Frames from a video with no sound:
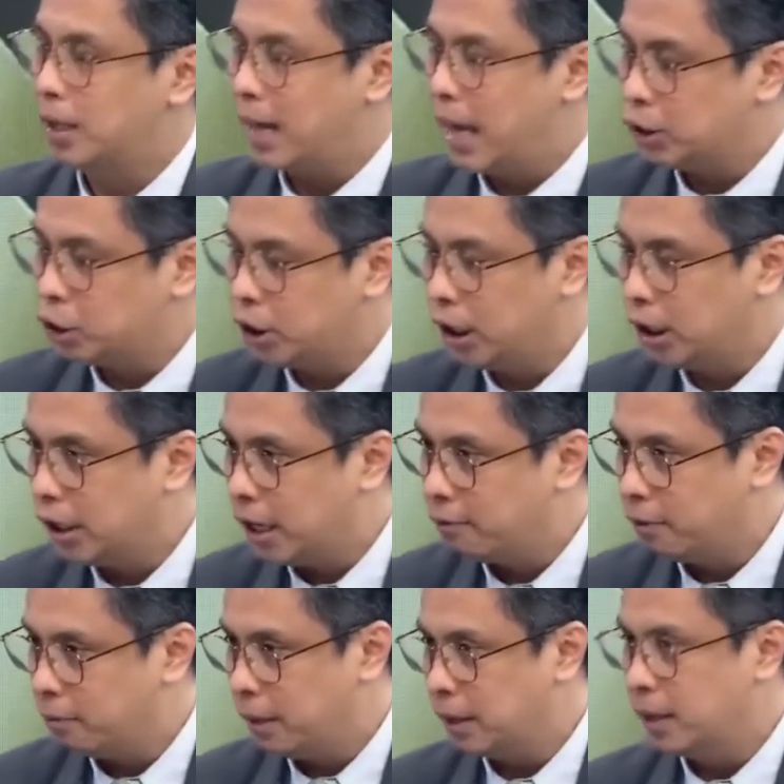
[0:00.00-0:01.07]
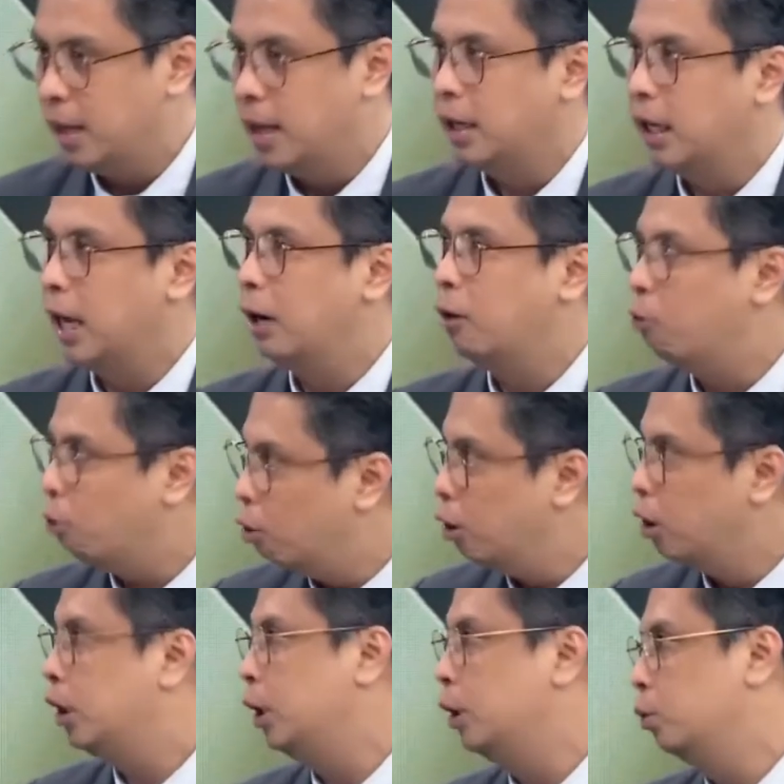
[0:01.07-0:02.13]
the national government, can
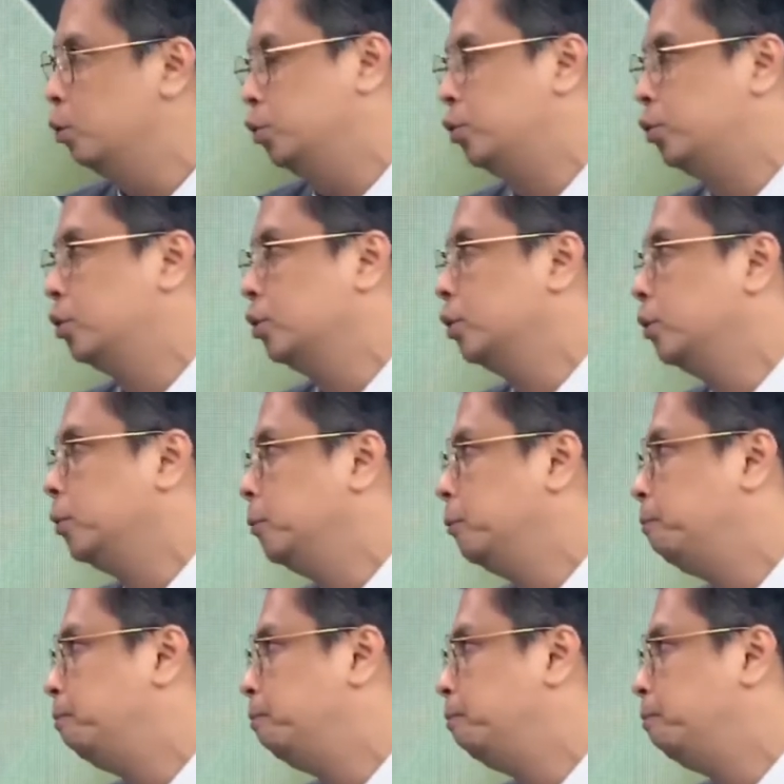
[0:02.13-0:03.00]
all use.